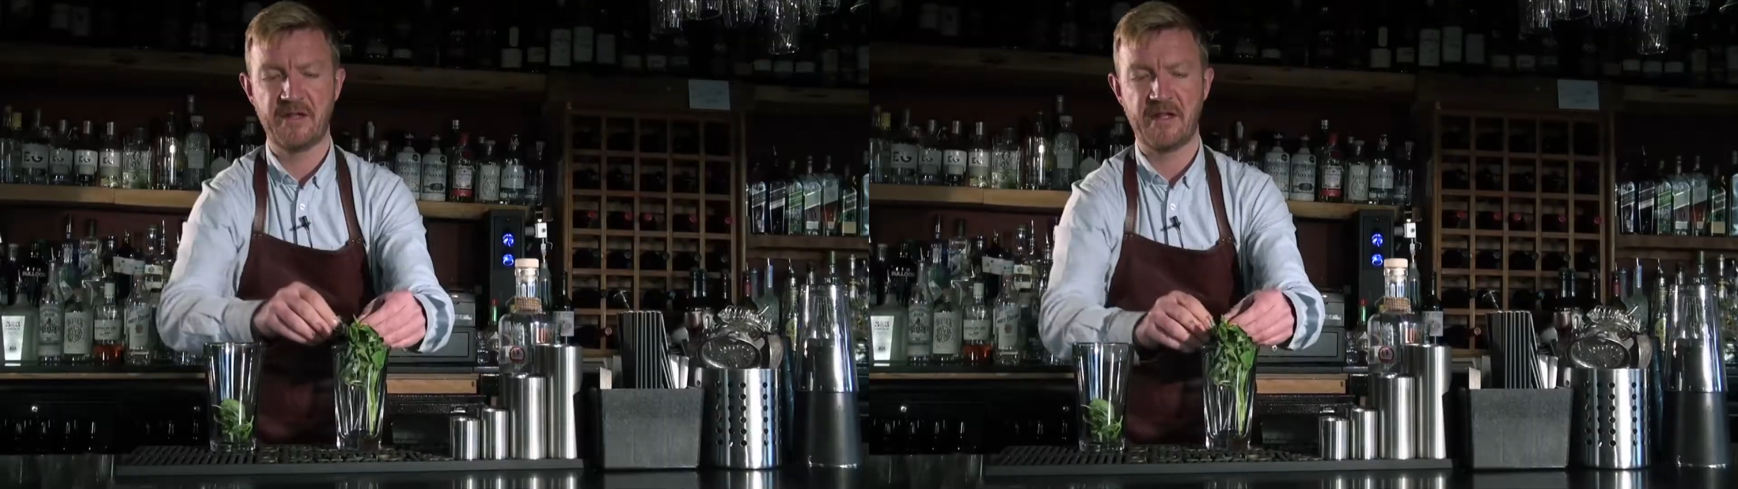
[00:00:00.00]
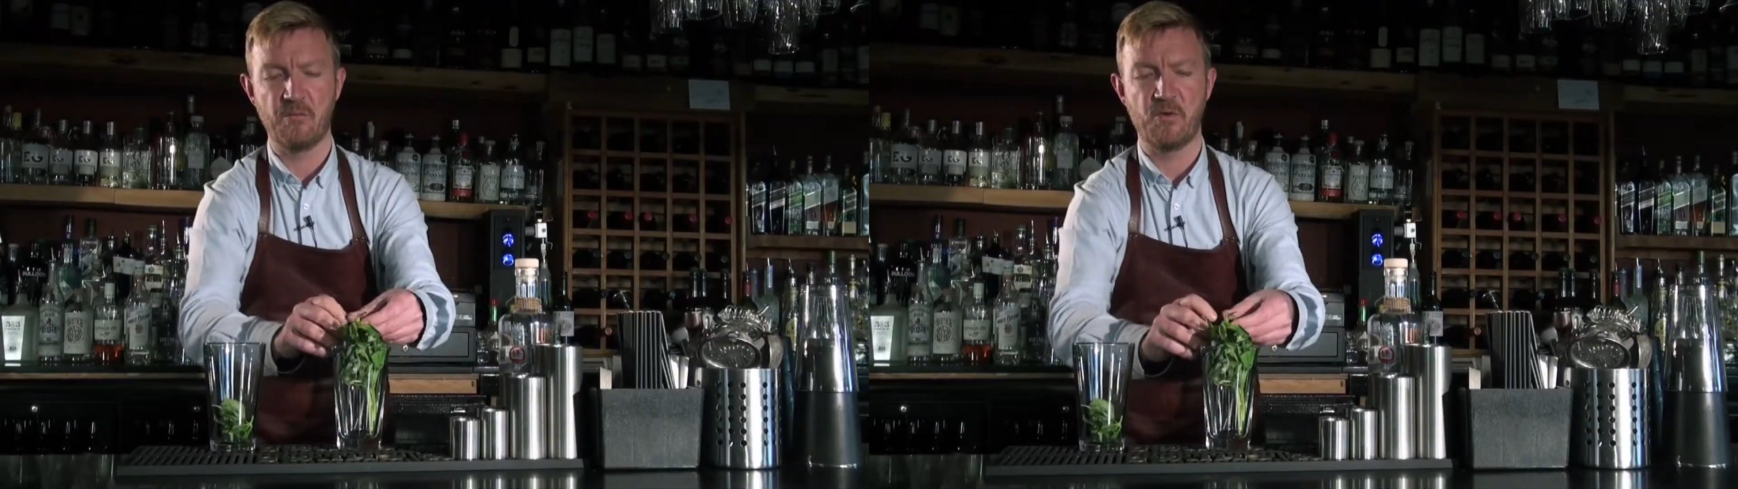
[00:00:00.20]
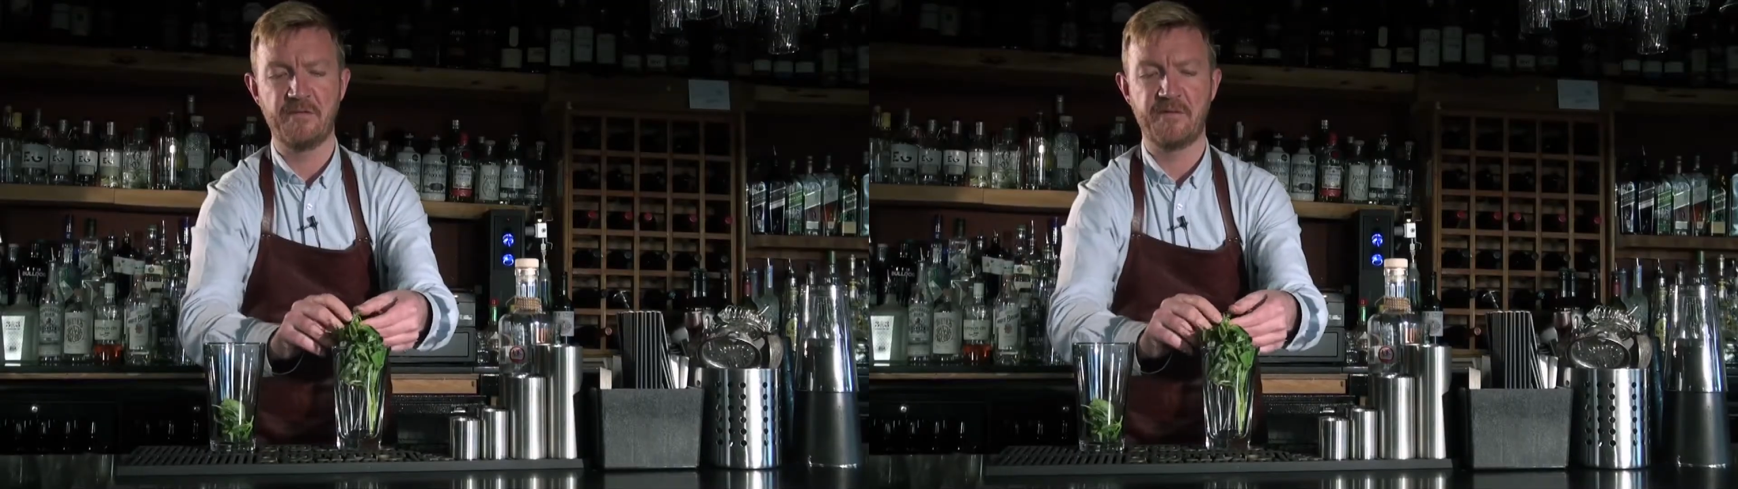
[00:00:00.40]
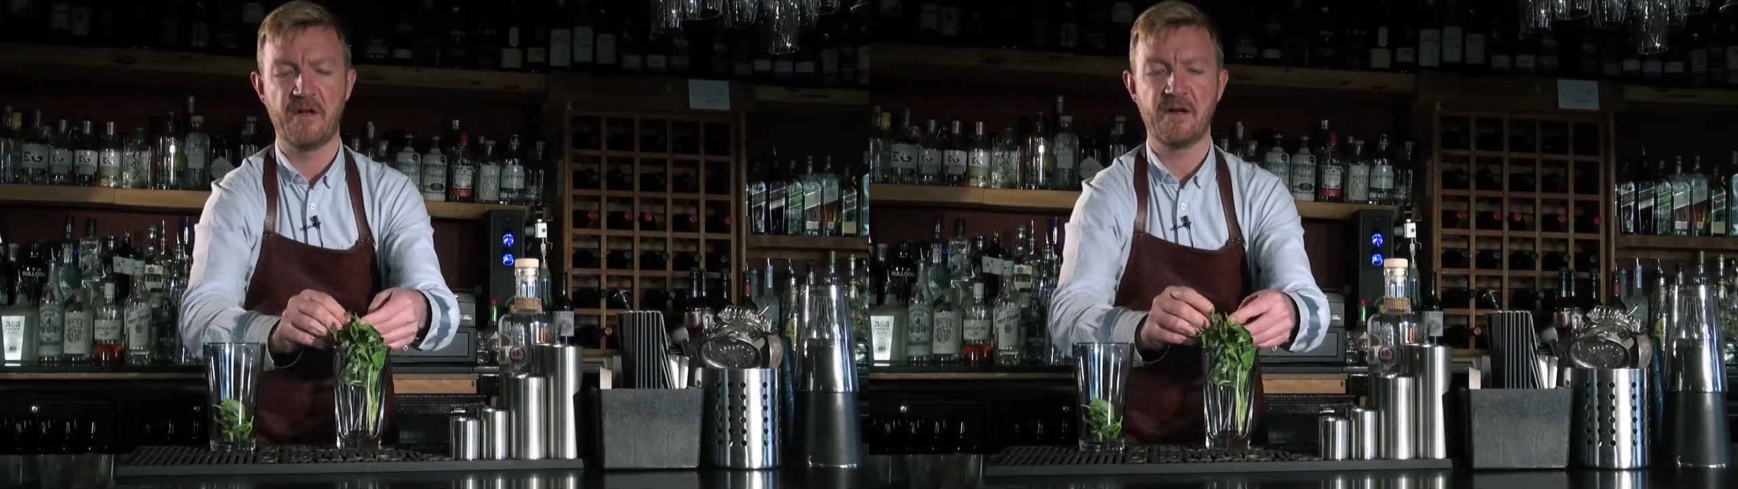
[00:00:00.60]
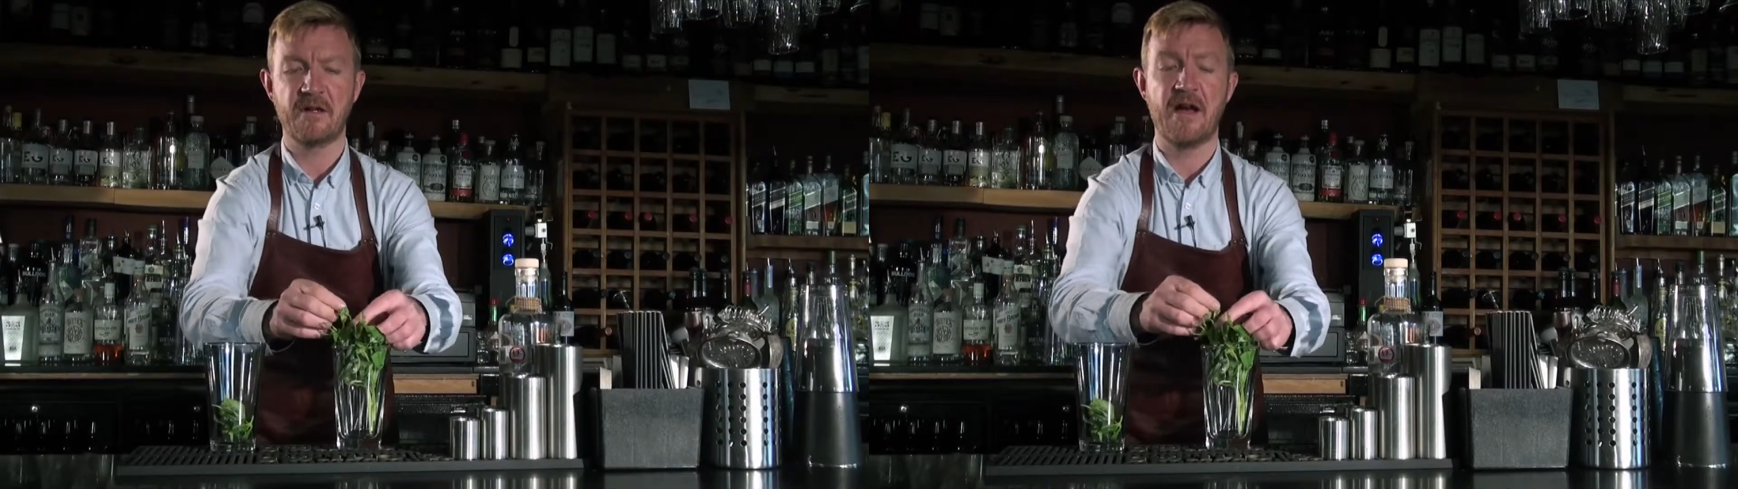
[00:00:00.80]
stick in 1 for
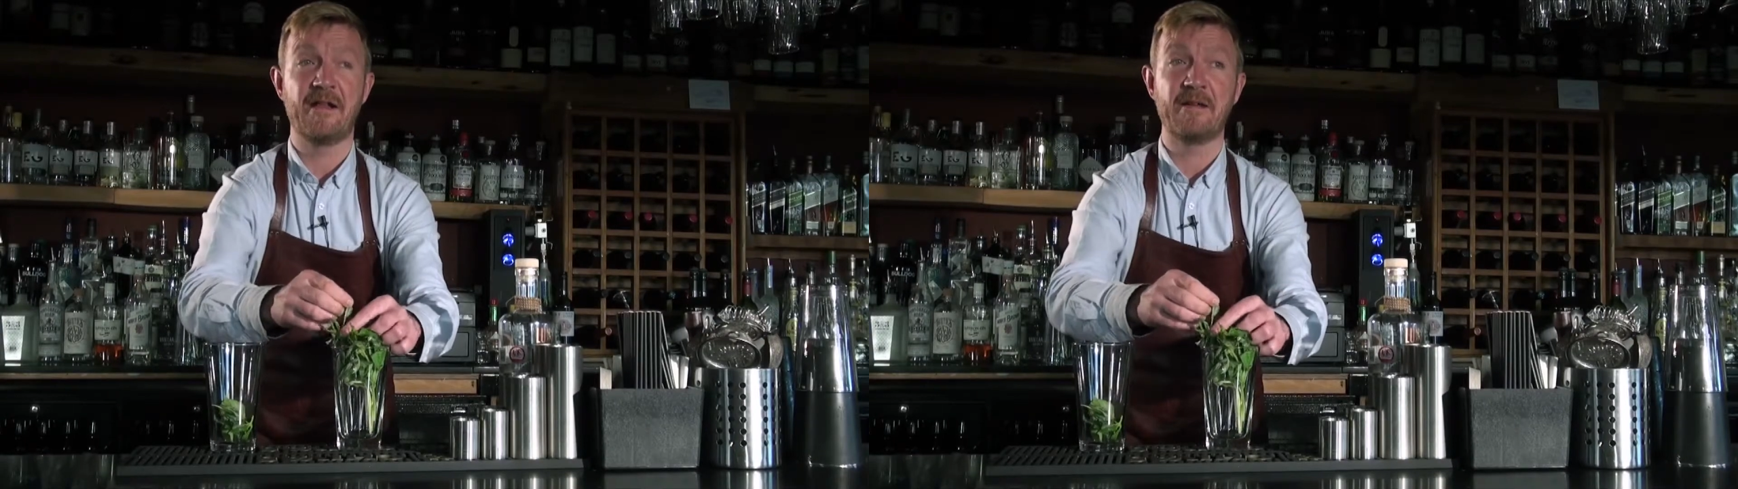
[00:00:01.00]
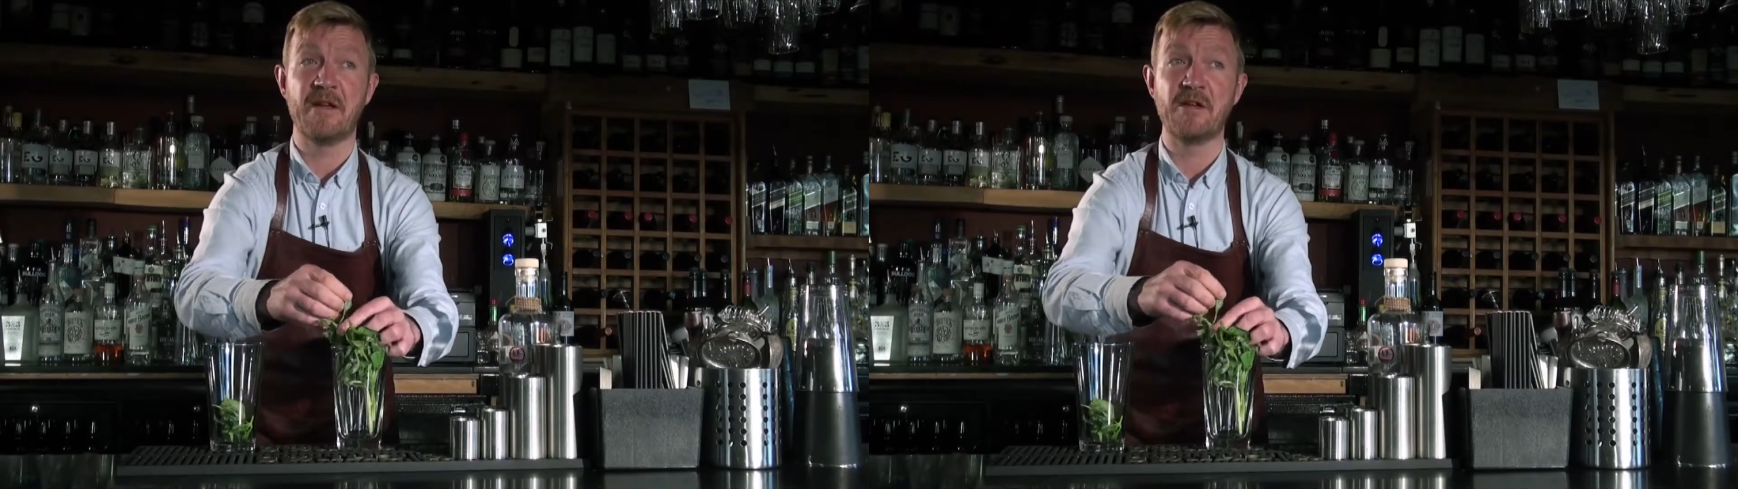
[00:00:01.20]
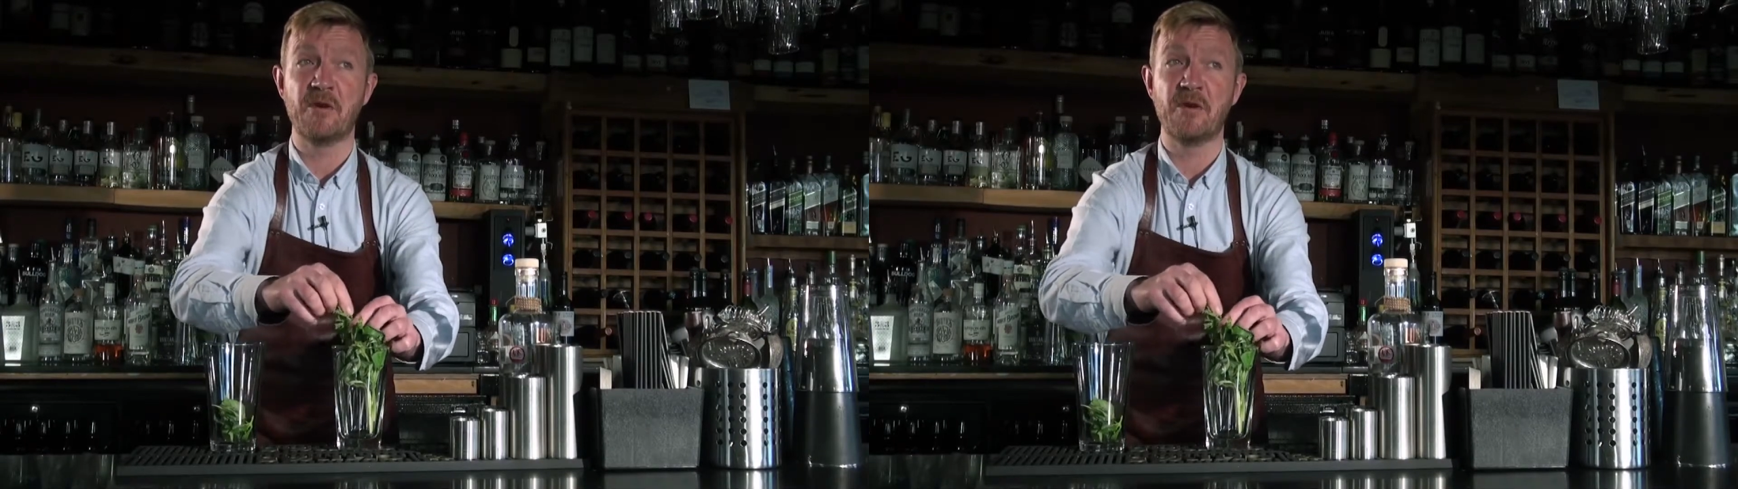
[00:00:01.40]
luck. I like mine